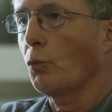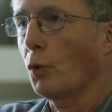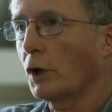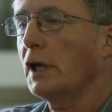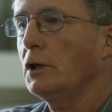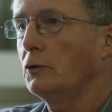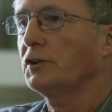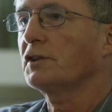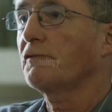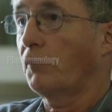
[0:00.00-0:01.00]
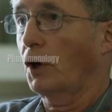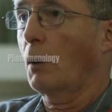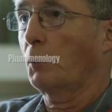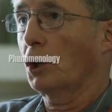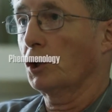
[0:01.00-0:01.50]
the word they use is
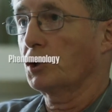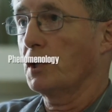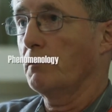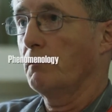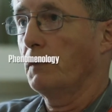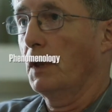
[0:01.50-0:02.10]
phenomenology.